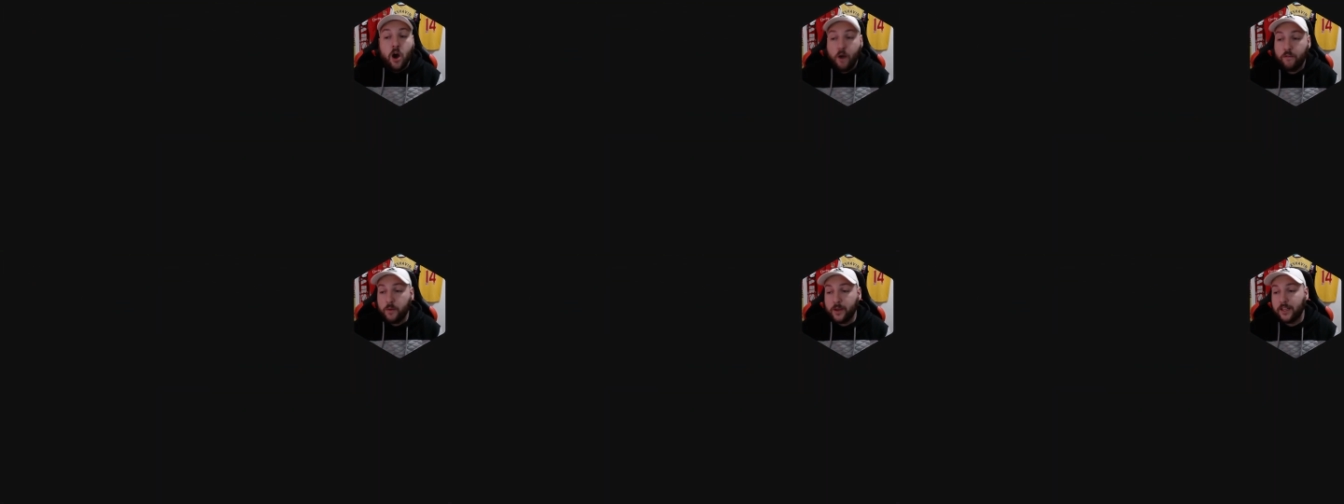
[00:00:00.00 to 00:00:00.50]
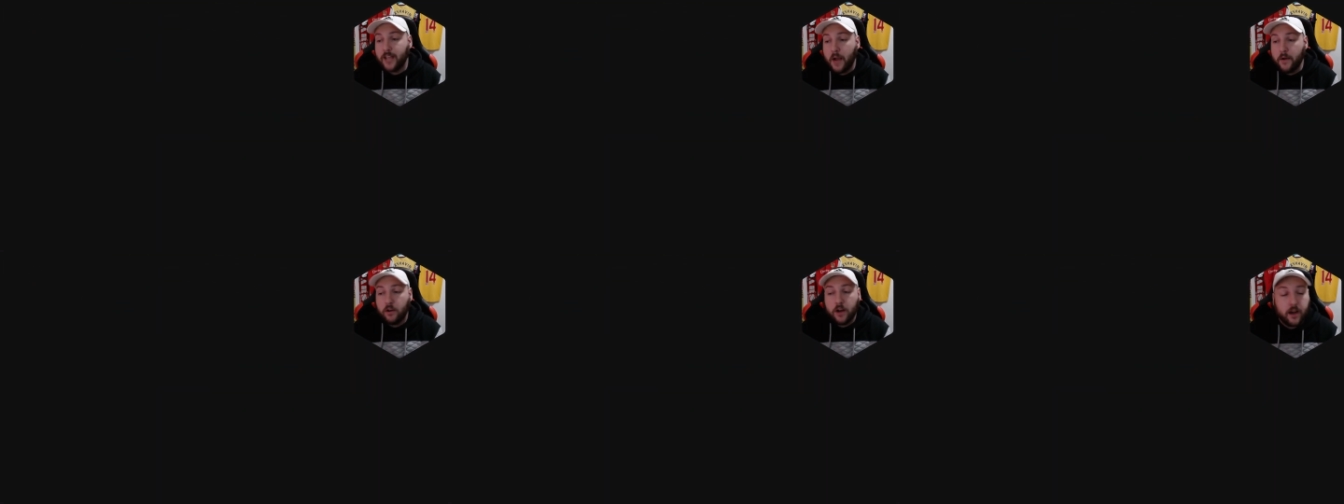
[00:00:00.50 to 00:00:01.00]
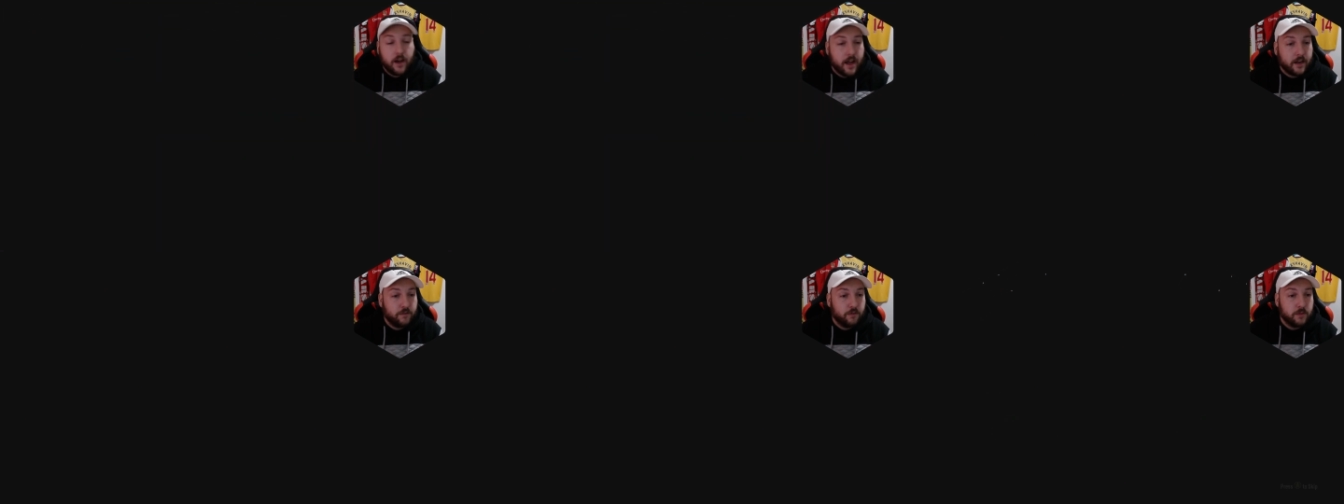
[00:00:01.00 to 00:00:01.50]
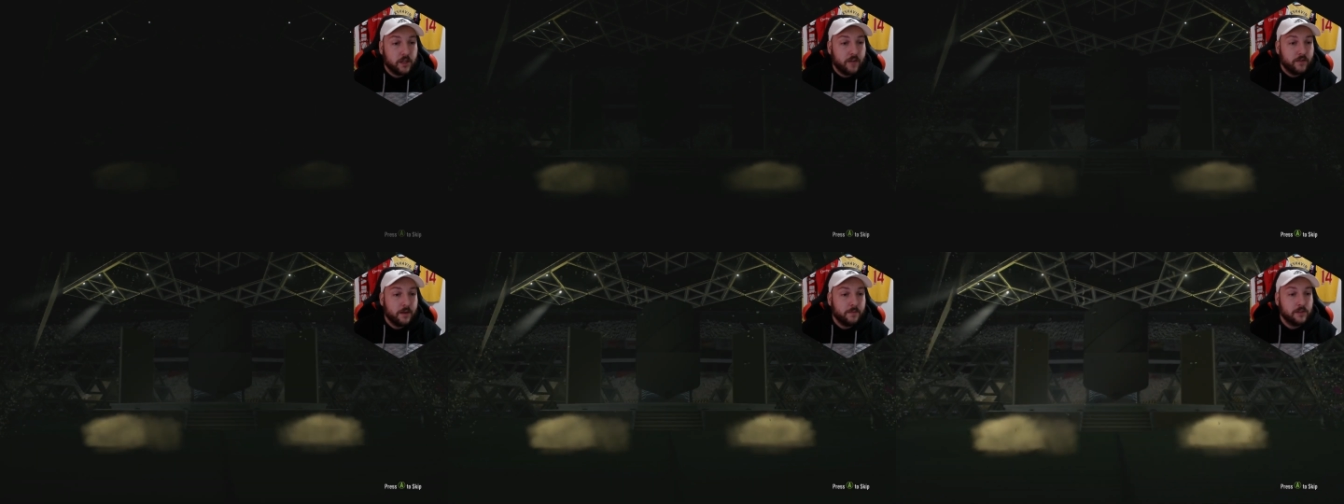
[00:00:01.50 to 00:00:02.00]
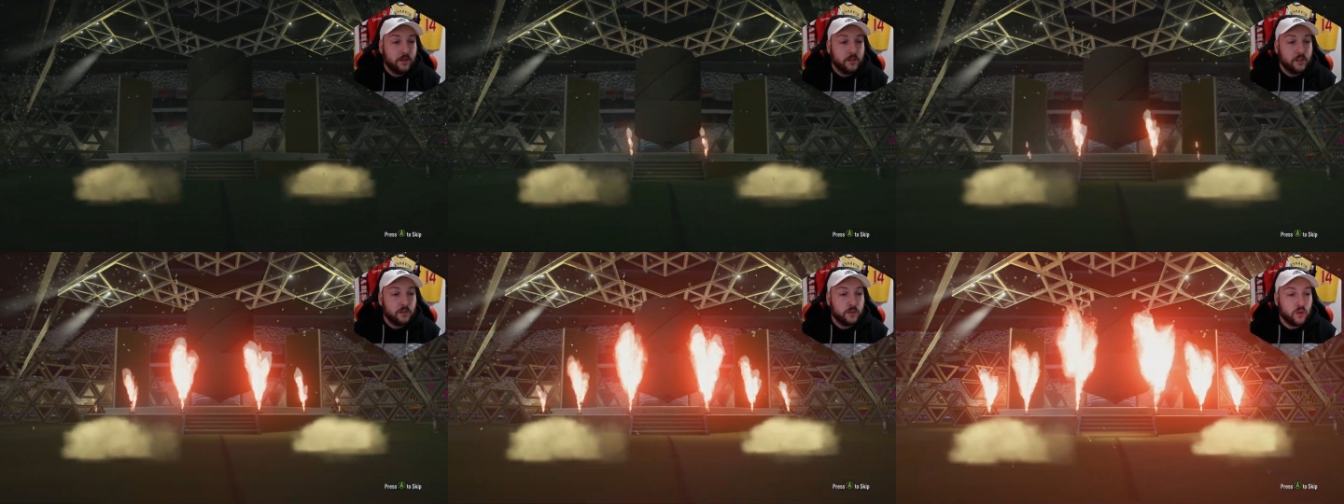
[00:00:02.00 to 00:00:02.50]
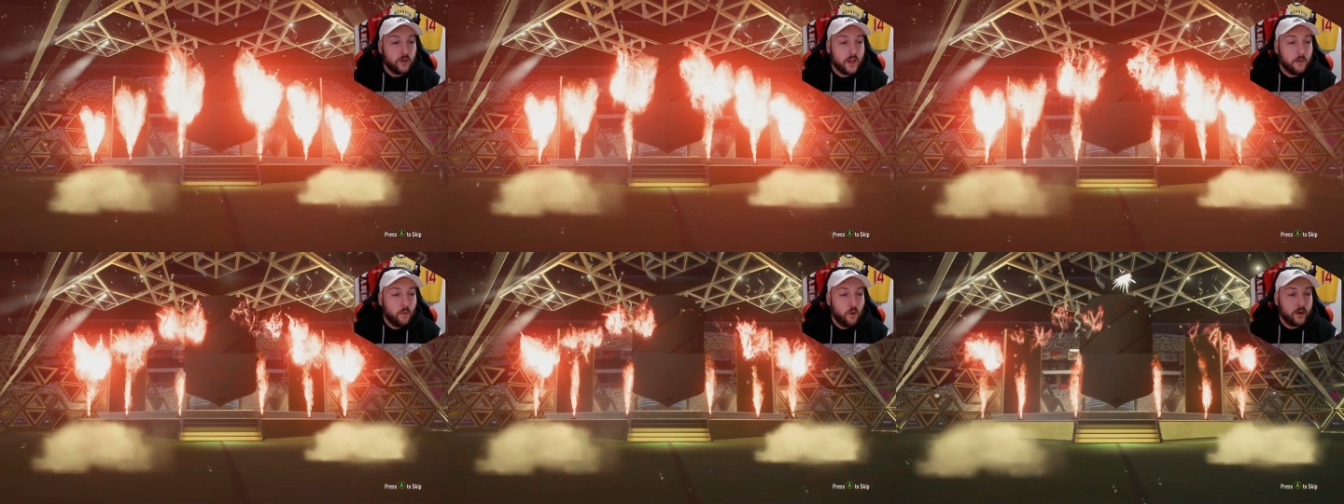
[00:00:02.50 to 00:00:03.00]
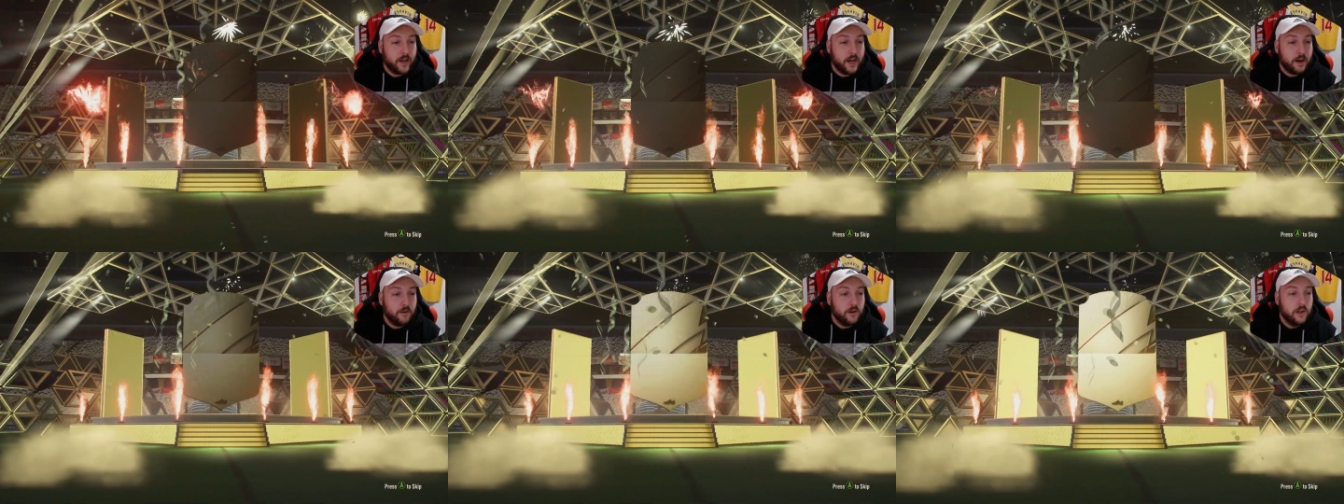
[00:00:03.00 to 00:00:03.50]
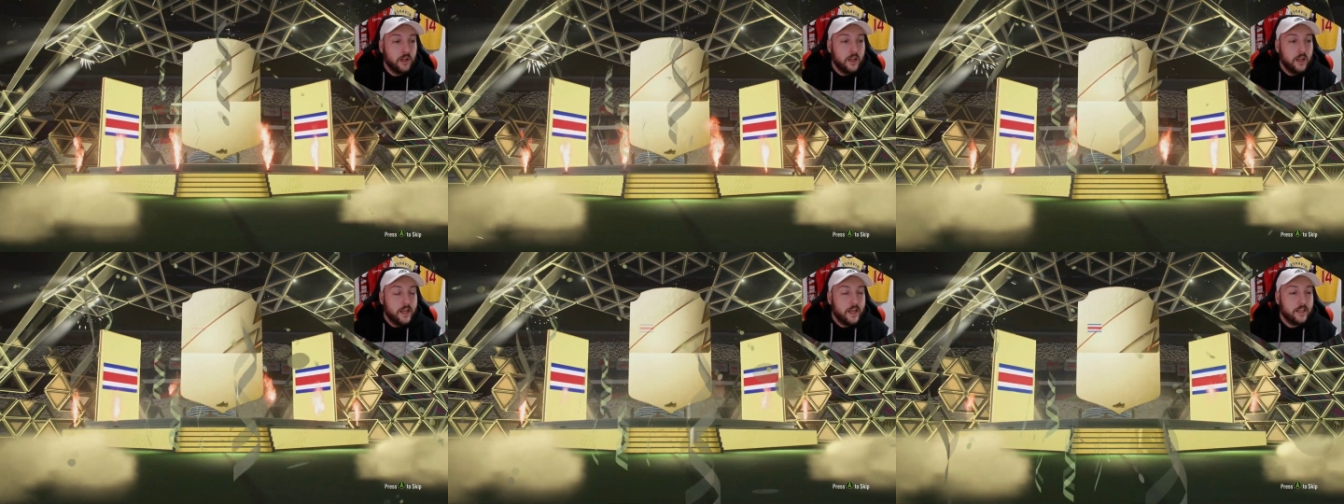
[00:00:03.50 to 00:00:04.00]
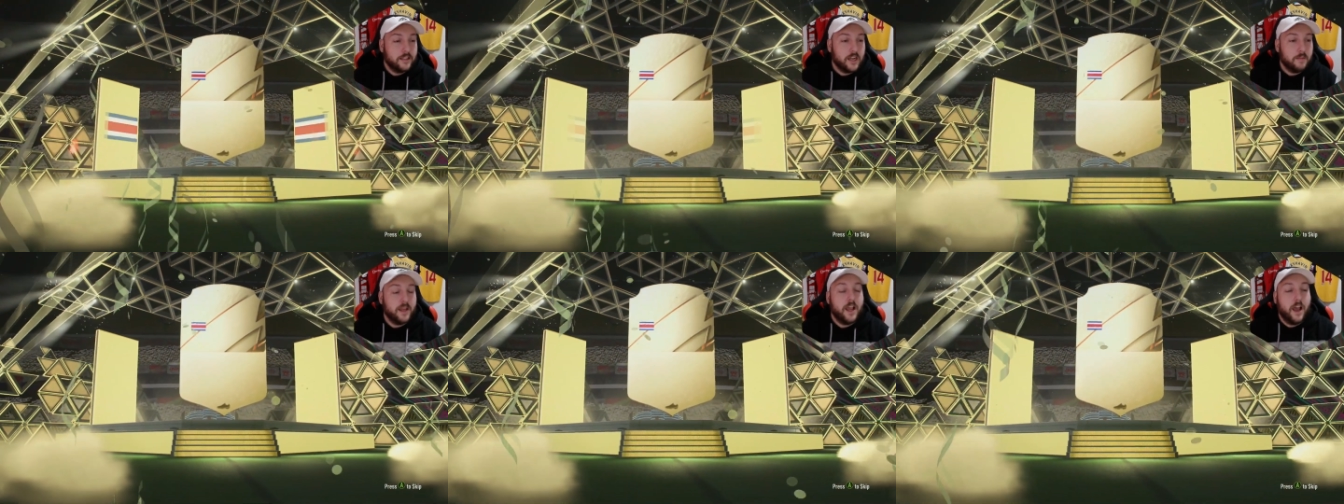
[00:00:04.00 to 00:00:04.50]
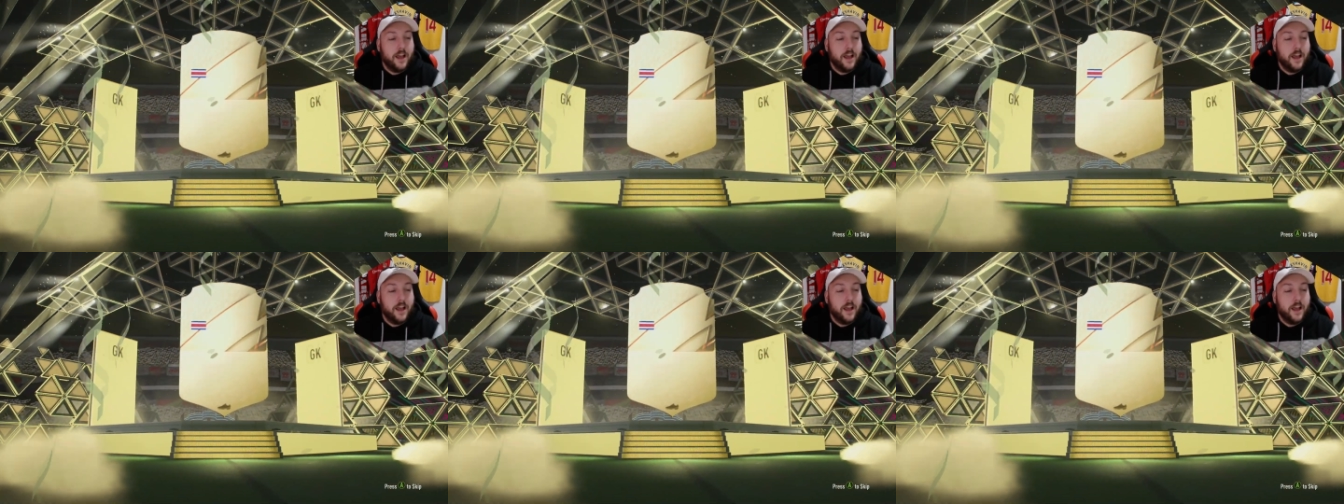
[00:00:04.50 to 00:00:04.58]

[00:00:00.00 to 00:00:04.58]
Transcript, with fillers: Hopefully we can carry on our luck from the other episodes. As we do get a walkout, it's going to be